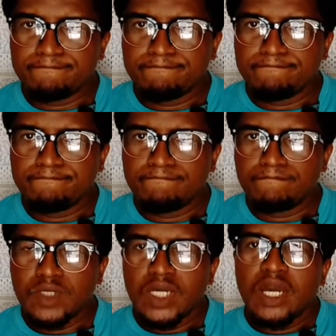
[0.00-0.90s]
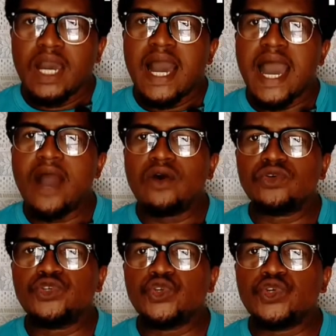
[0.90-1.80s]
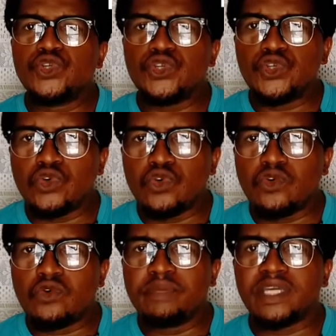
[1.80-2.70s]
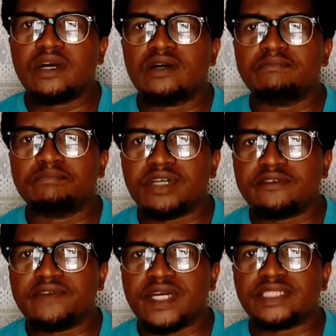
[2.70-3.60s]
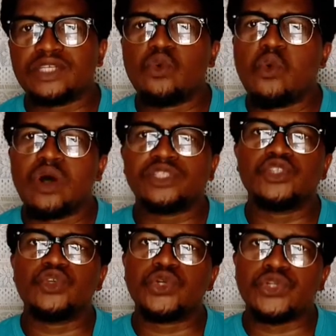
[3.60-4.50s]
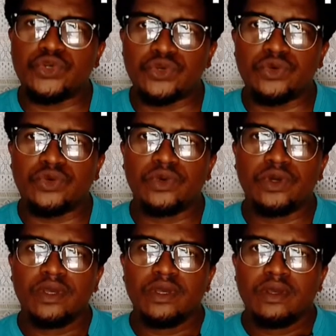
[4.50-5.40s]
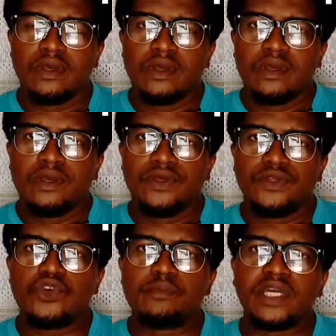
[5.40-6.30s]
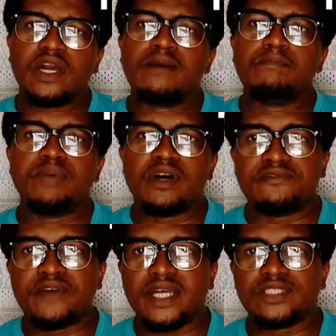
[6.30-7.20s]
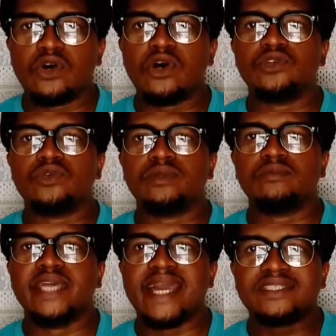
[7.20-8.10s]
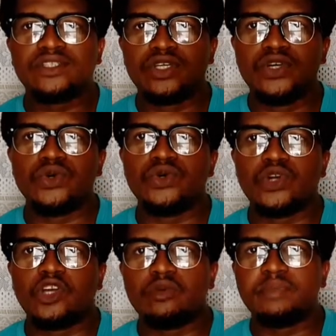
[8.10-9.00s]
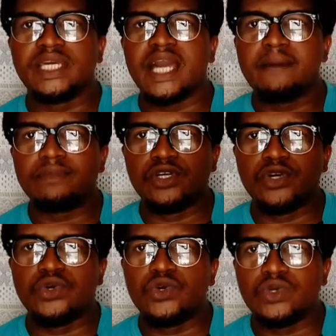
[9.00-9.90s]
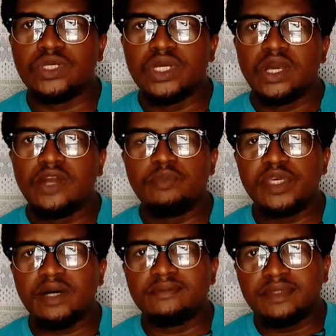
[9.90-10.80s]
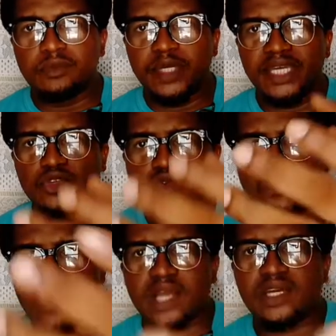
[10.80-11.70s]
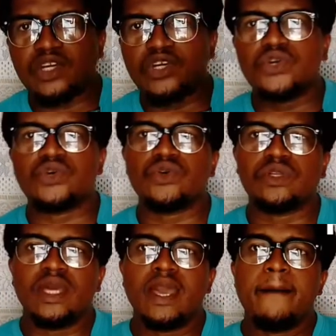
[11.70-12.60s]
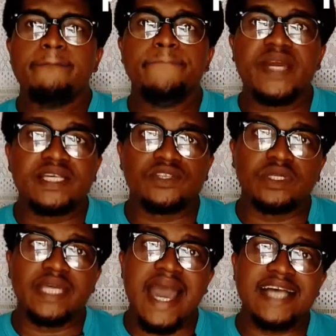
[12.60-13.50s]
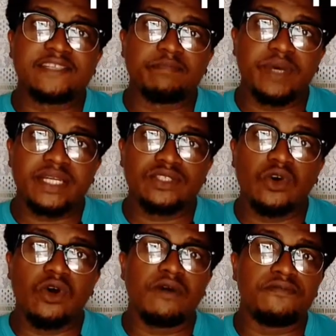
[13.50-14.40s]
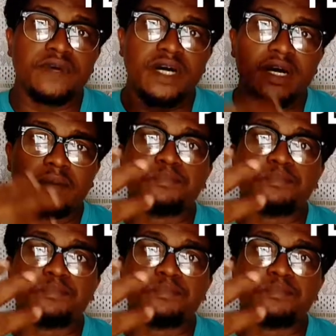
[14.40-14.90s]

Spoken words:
How do you become perfect in what you do? You become perfect, or you get good, or you become good, you begin to work good based on the aspect of practice.